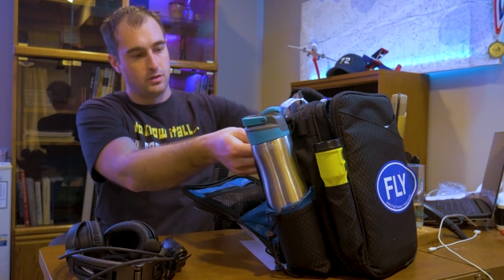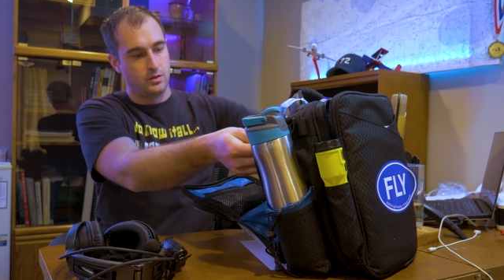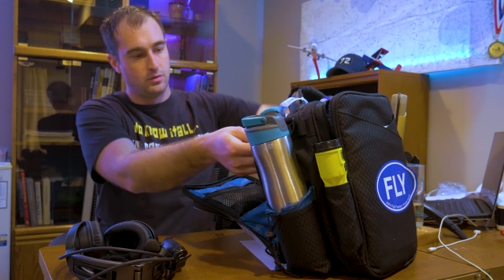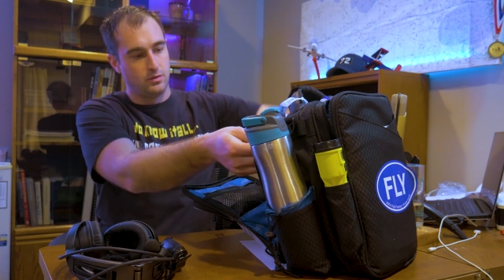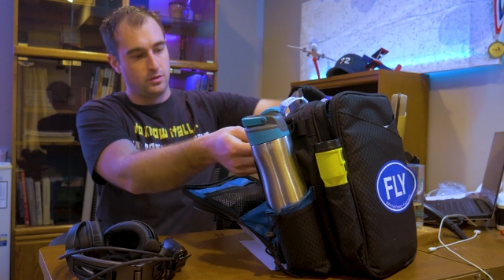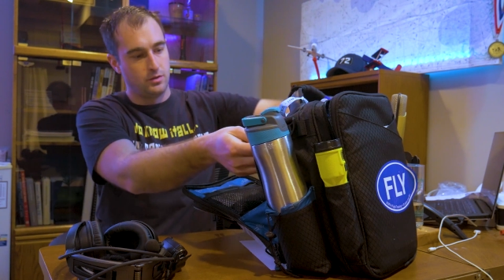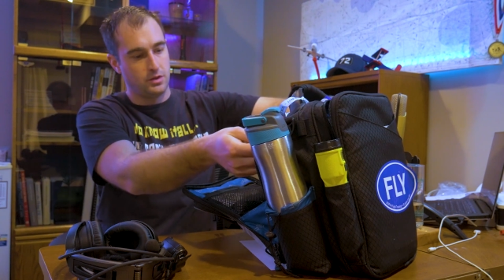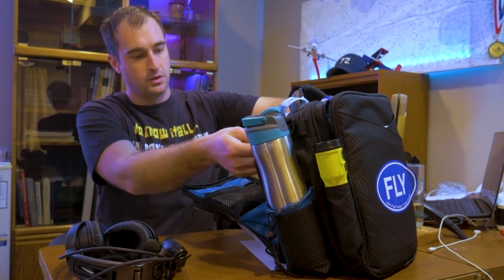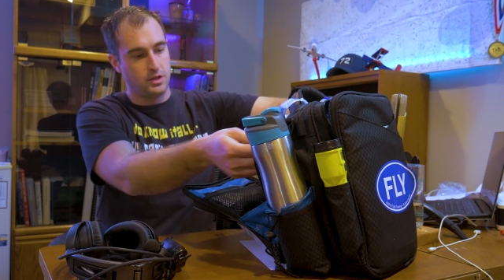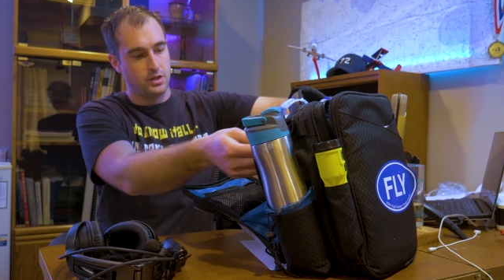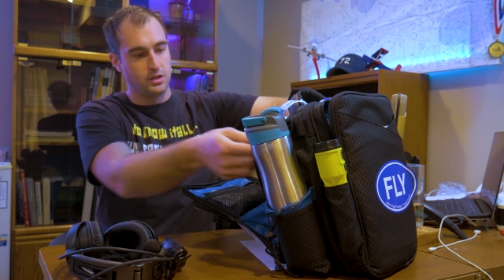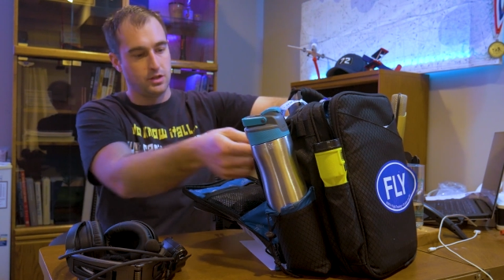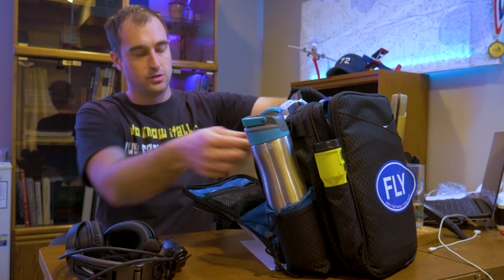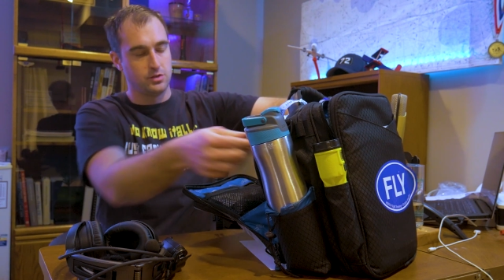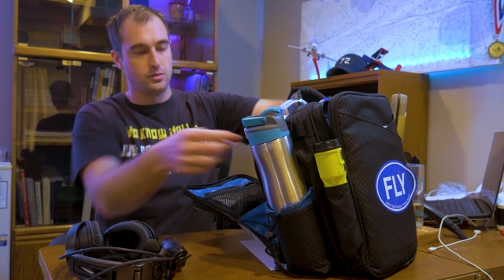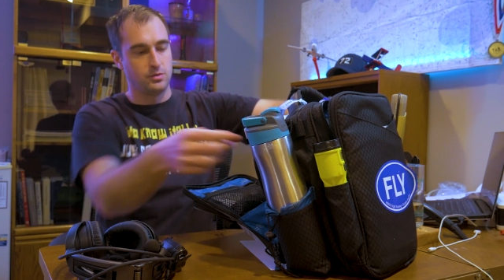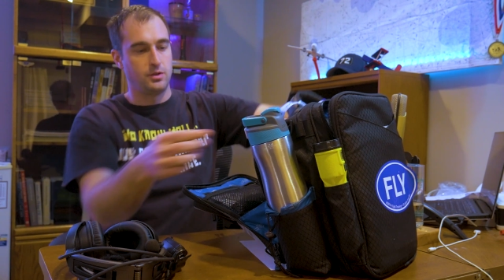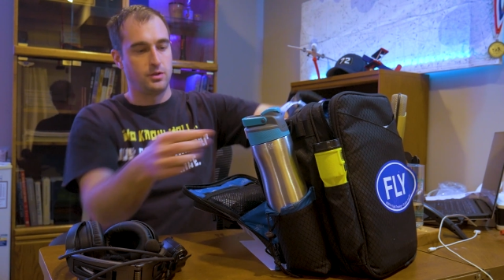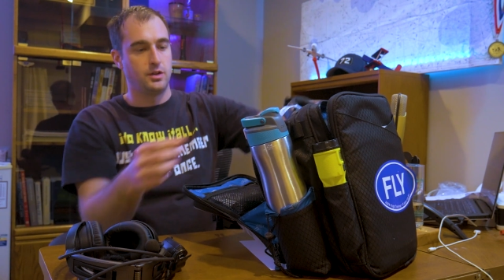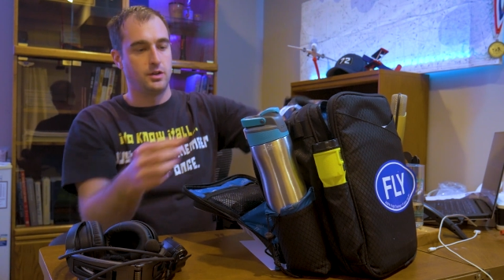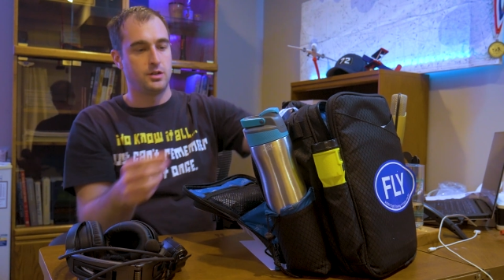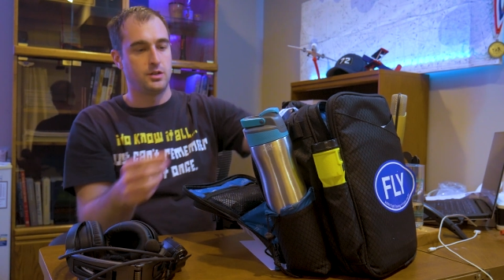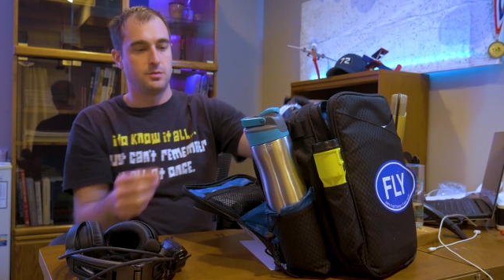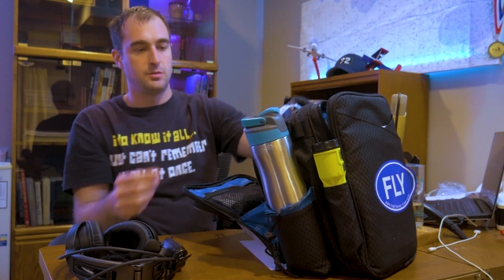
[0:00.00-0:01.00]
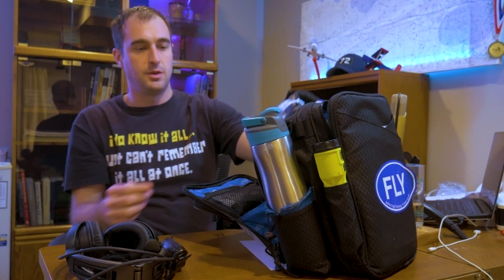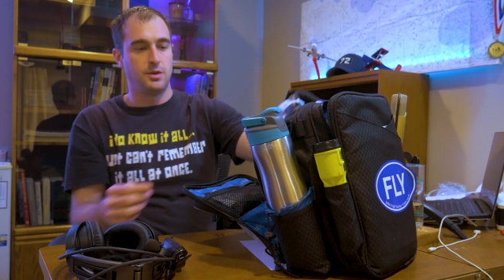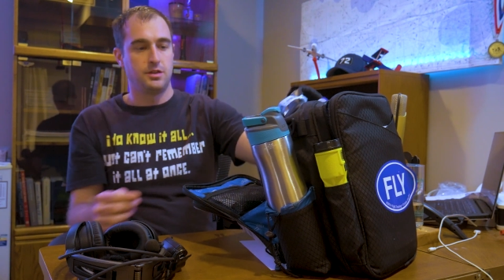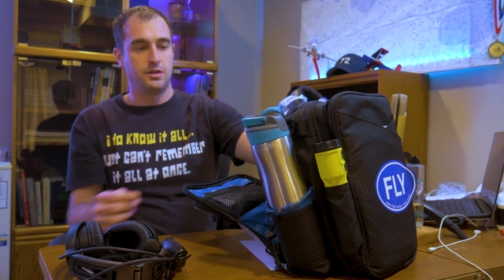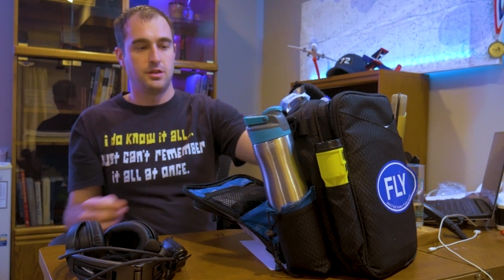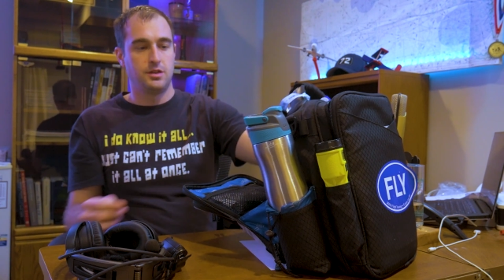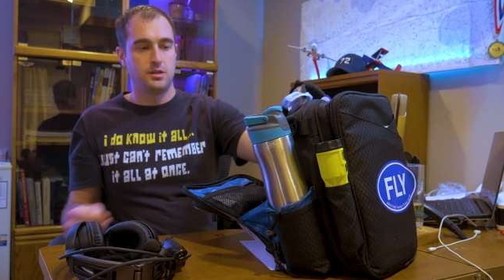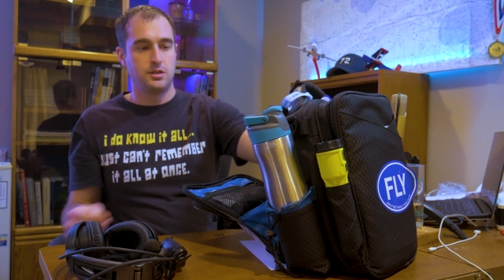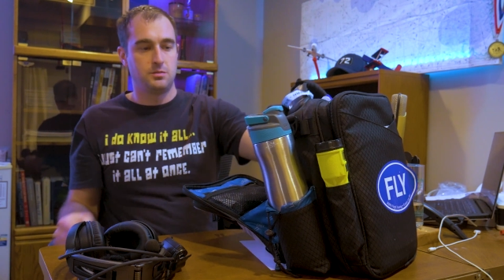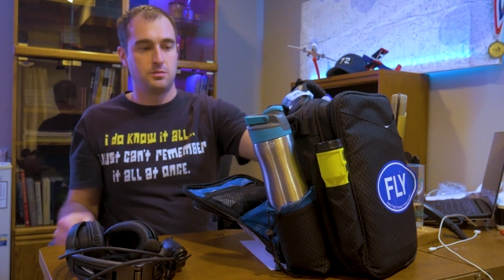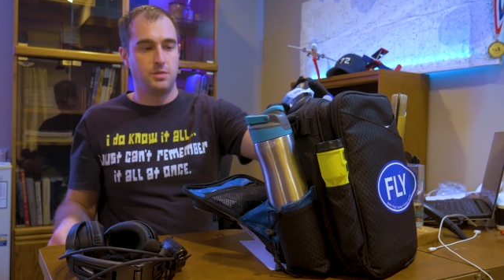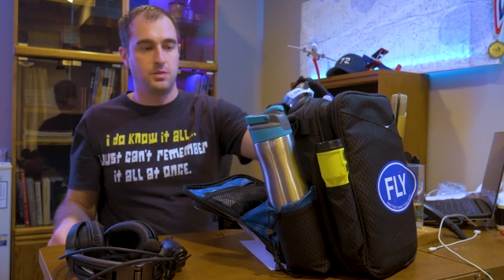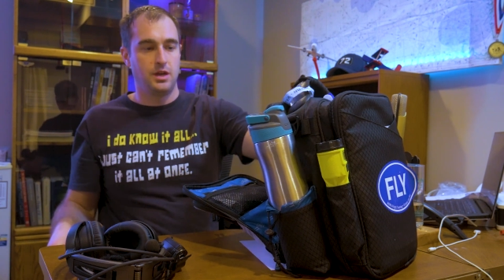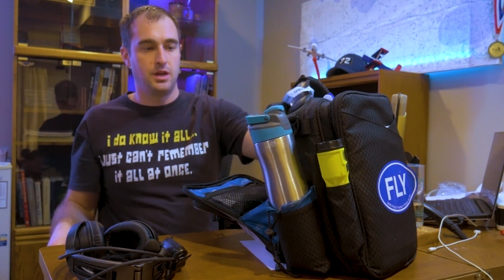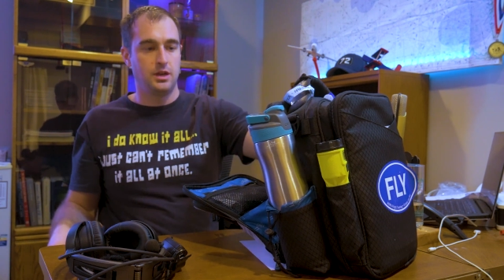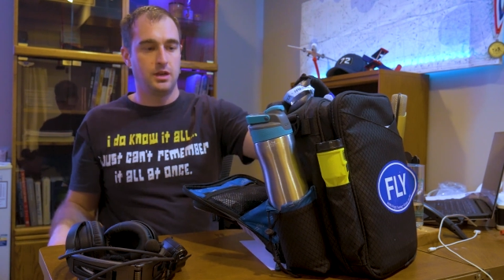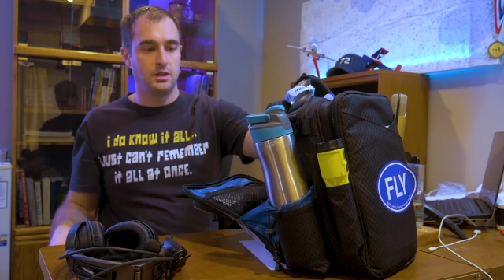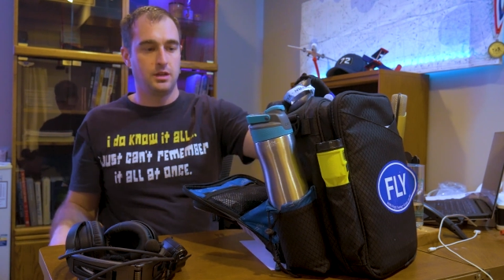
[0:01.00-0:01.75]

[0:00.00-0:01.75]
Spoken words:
One thing that's really nice about this bag